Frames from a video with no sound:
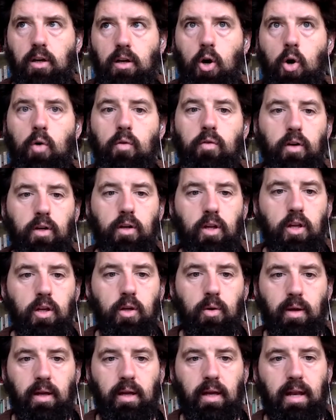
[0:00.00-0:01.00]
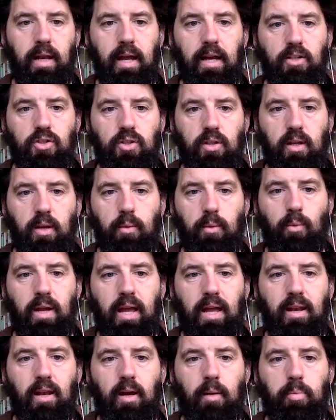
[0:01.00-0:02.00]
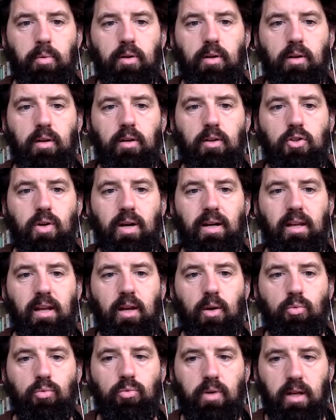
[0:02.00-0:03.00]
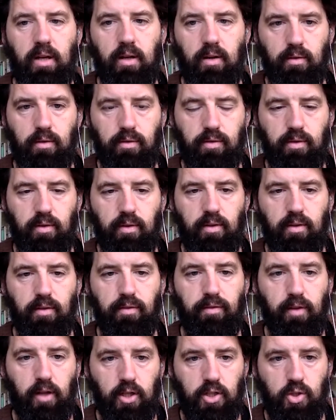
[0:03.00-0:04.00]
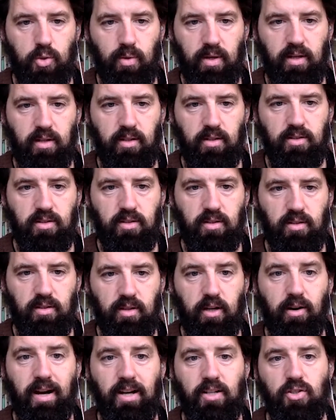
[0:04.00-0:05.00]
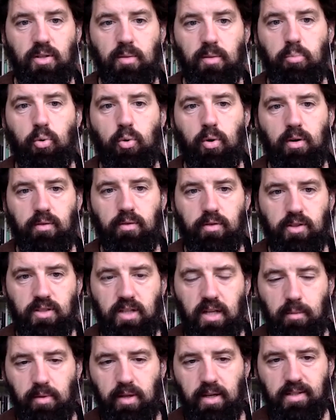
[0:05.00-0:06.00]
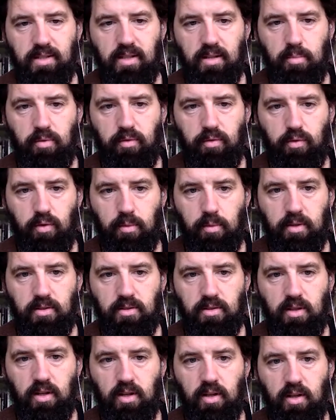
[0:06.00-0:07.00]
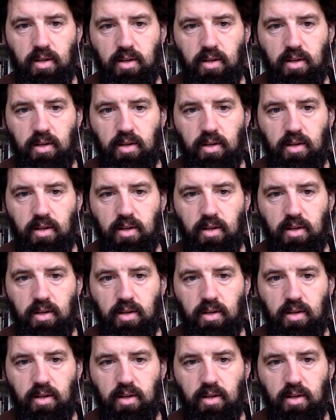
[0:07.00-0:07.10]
over cueing, and actually we end up trying to get rid of the fluctuators that are actually important for stabilizing the performance.